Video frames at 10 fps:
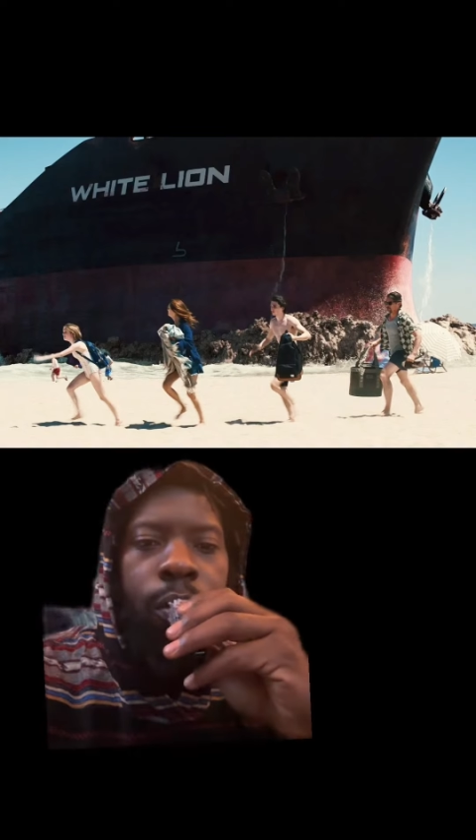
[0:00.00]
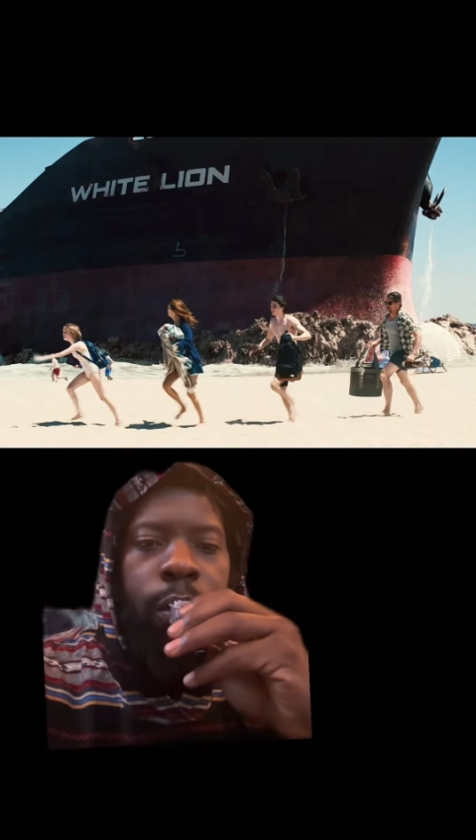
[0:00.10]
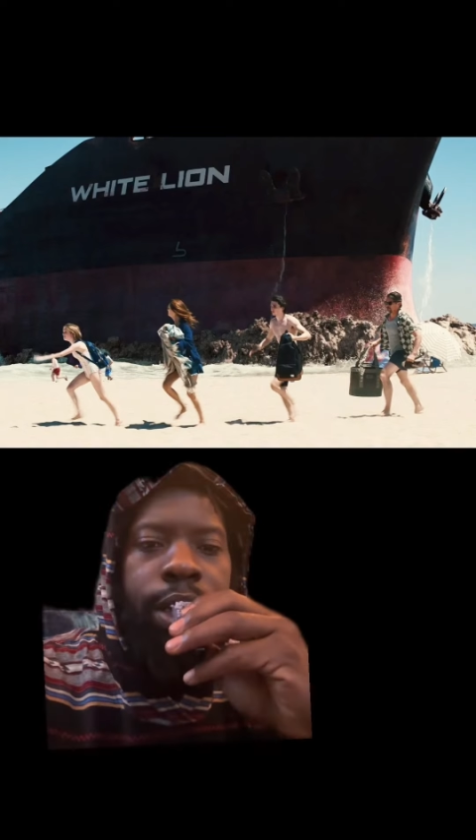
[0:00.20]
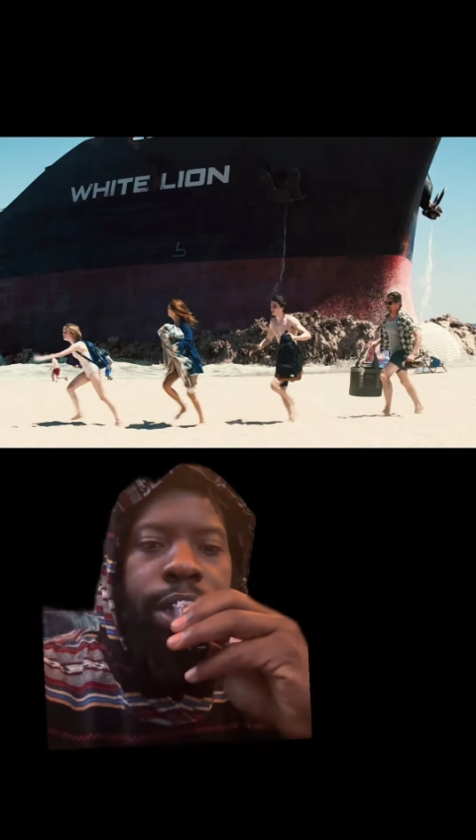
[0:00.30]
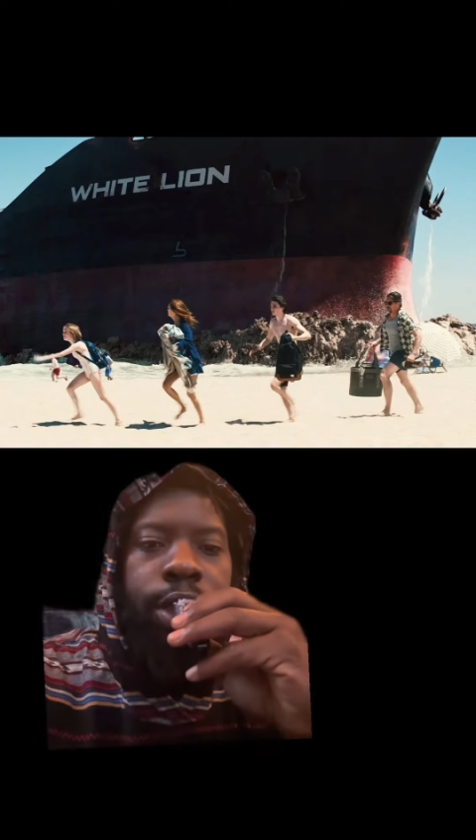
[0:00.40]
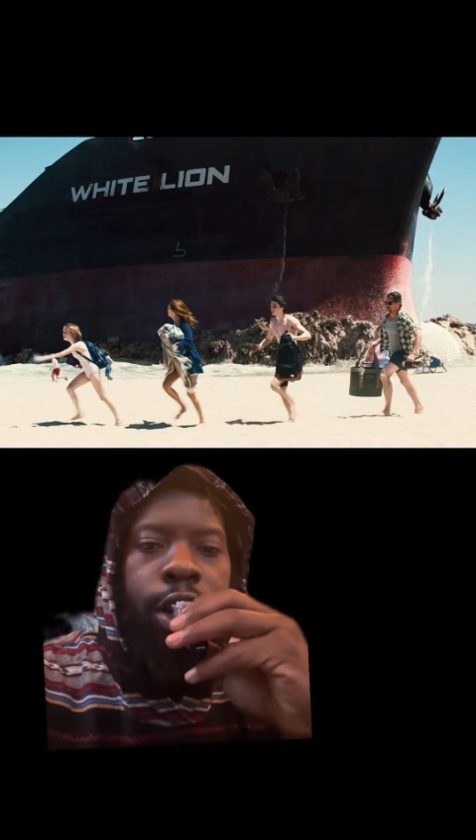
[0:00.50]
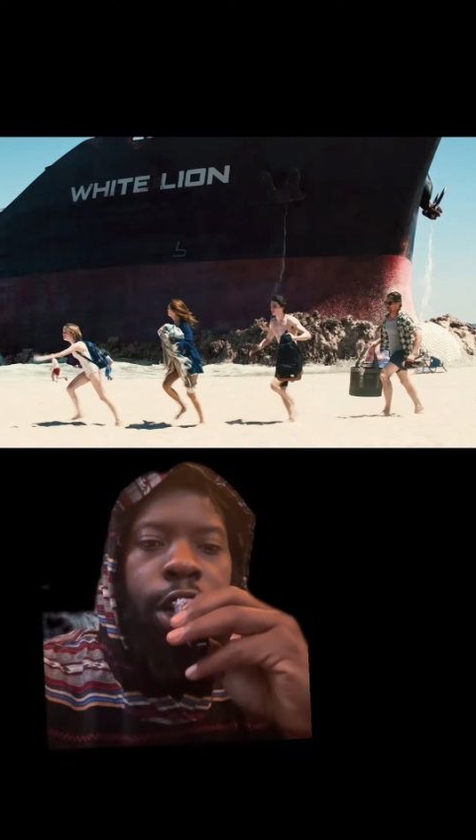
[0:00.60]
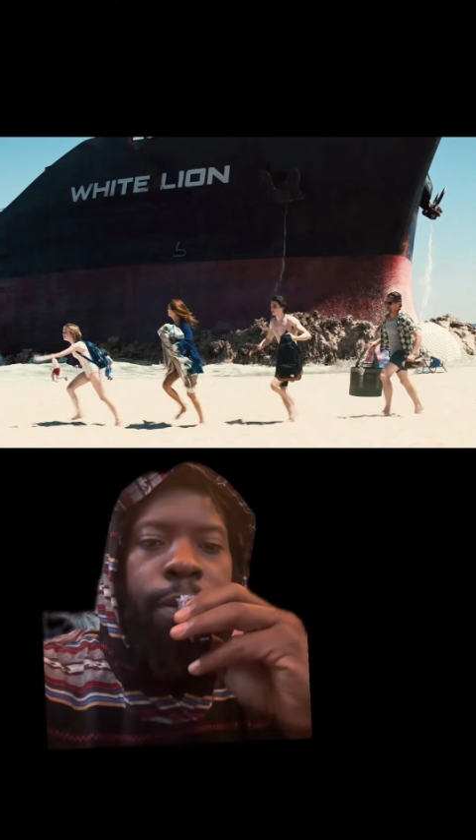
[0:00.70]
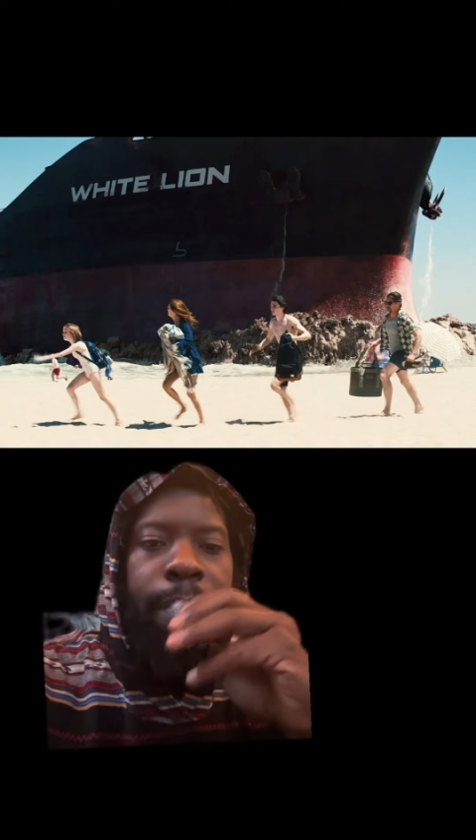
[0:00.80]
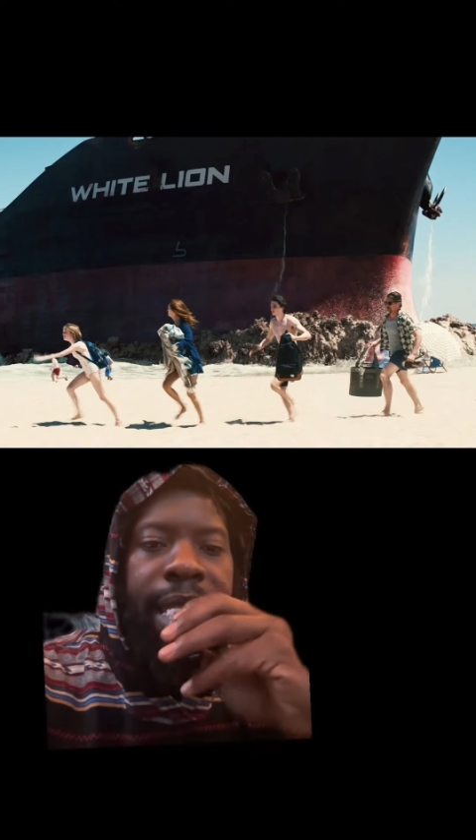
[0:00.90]
which in
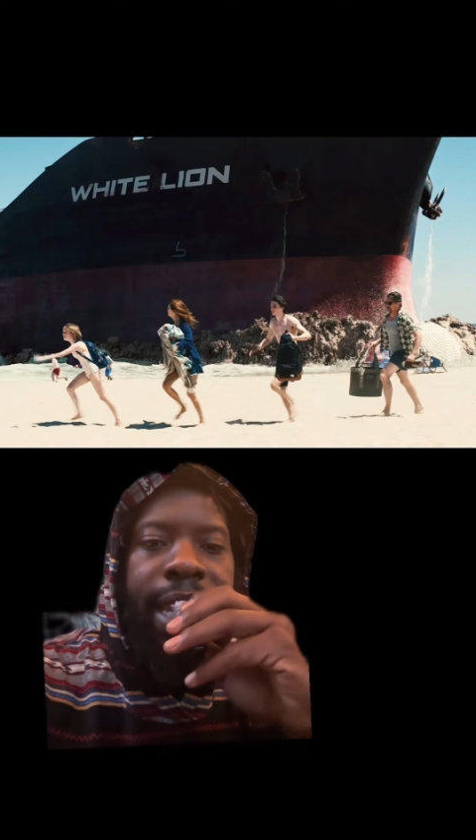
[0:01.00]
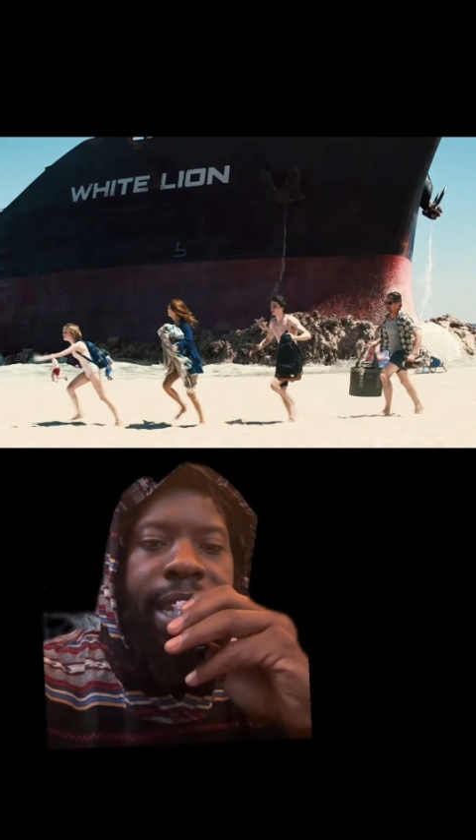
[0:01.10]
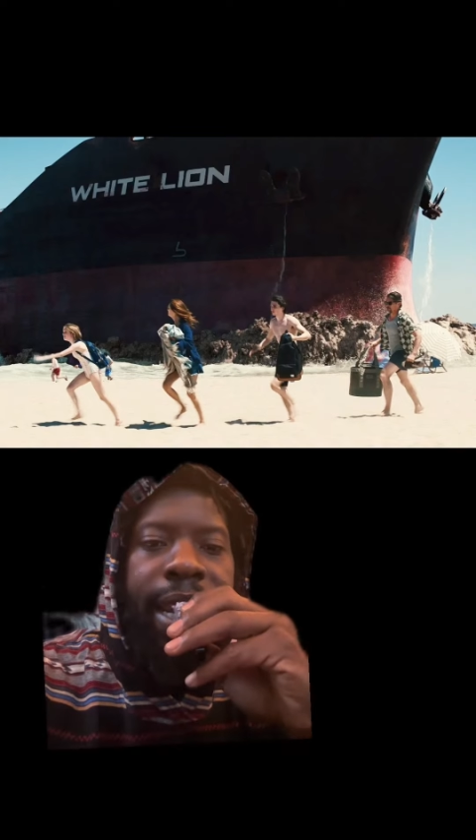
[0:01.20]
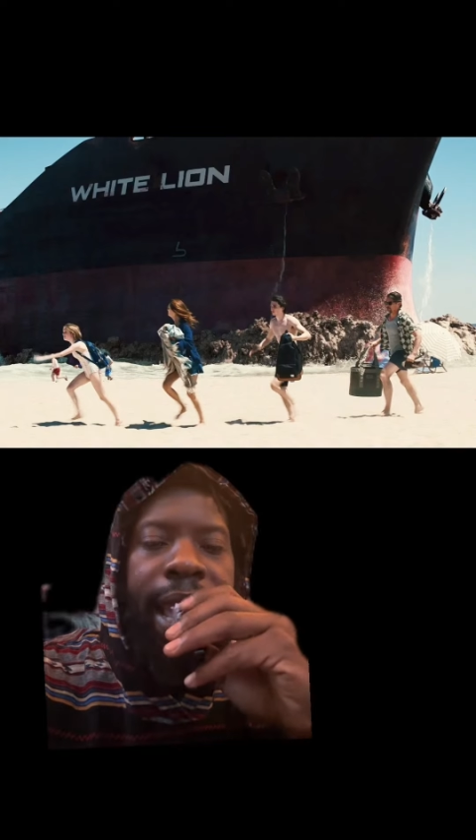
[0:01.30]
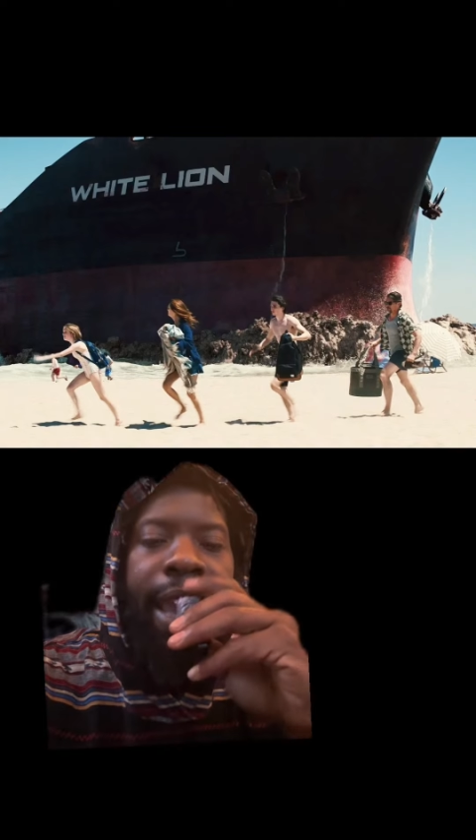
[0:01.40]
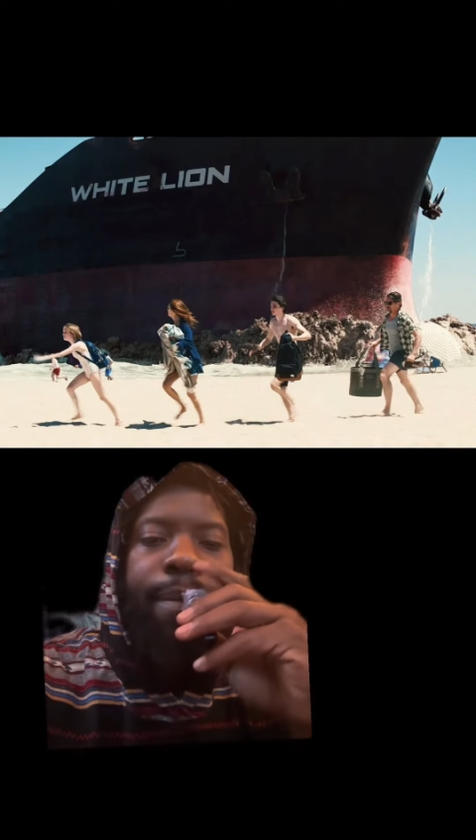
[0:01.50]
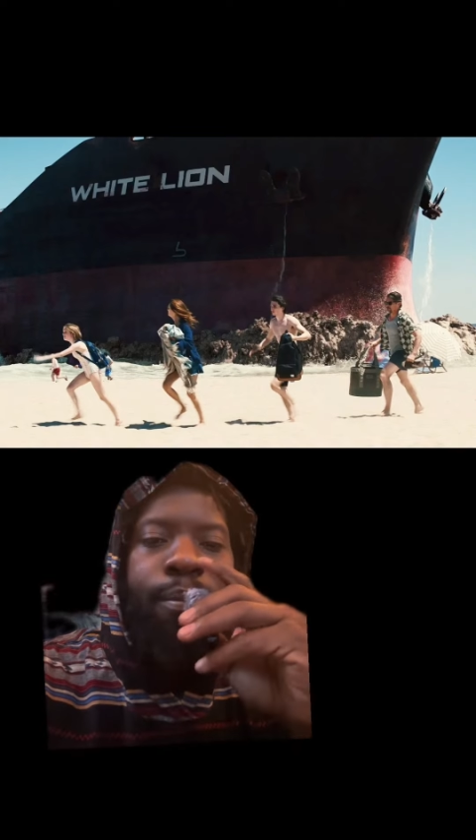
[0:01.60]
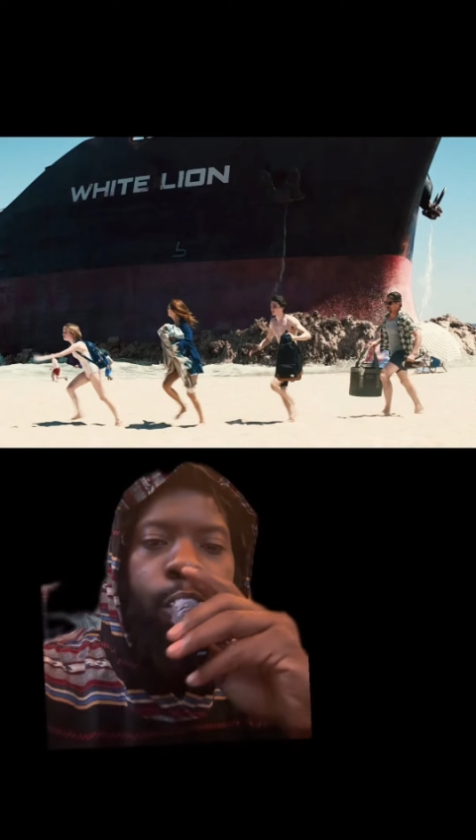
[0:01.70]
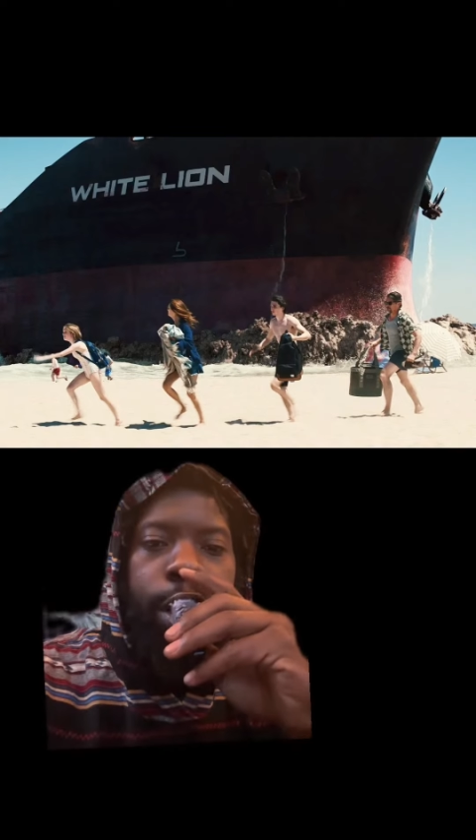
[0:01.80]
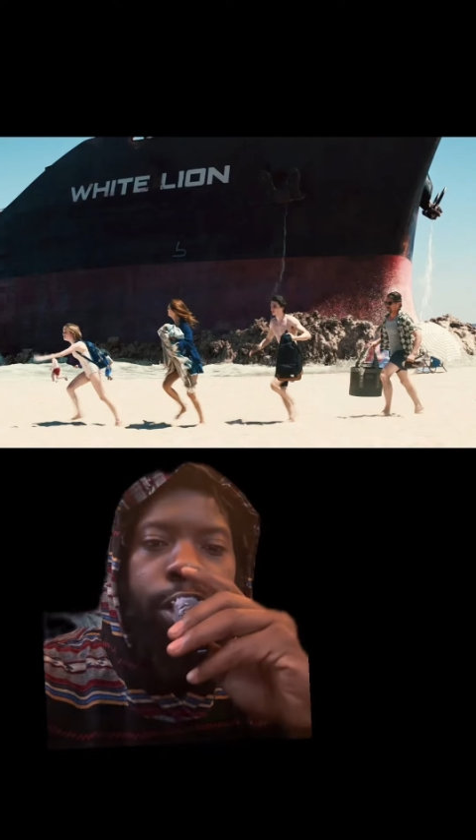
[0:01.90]
turn making it a
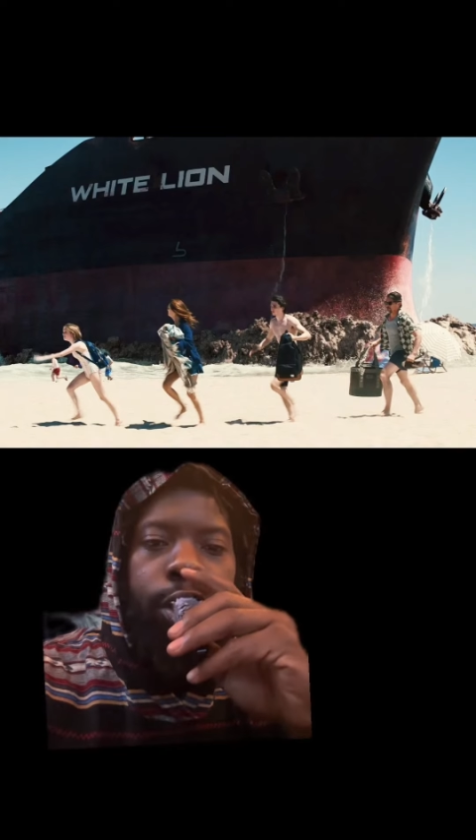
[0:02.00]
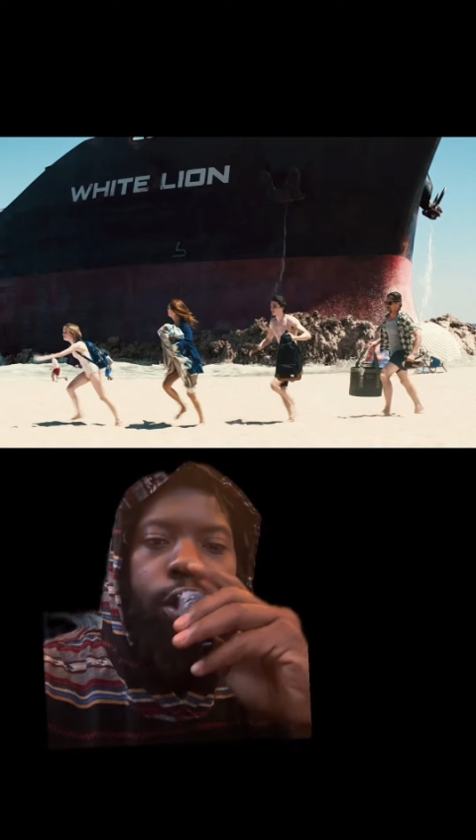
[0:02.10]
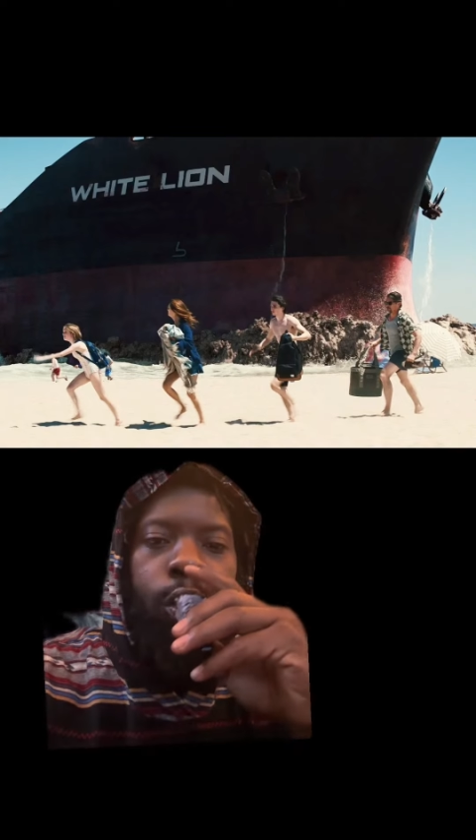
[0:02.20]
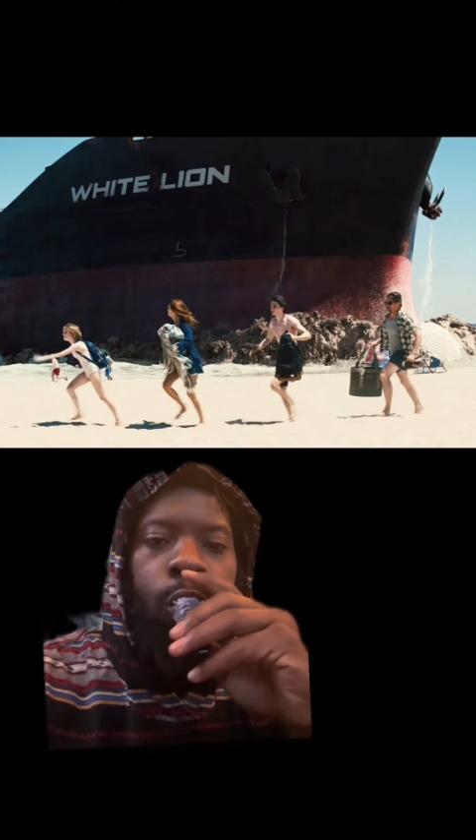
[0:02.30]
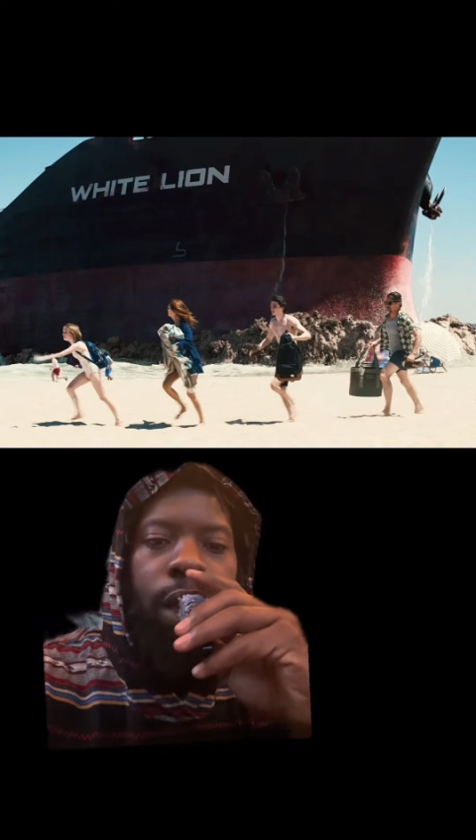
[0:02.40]
bridge to